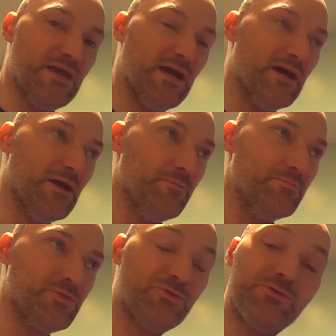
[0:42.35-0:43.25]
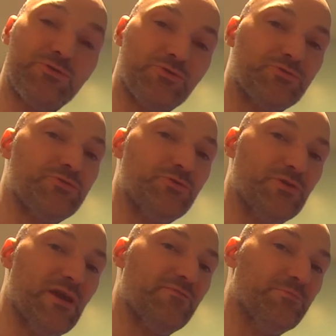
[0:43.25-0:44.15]

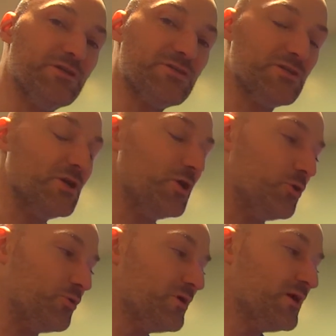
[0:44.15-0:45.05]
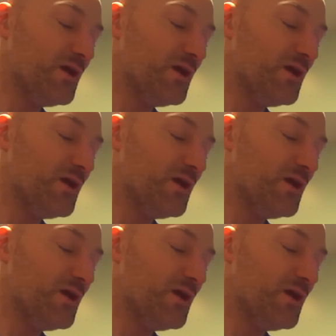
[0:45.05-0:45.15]
2.5 months ago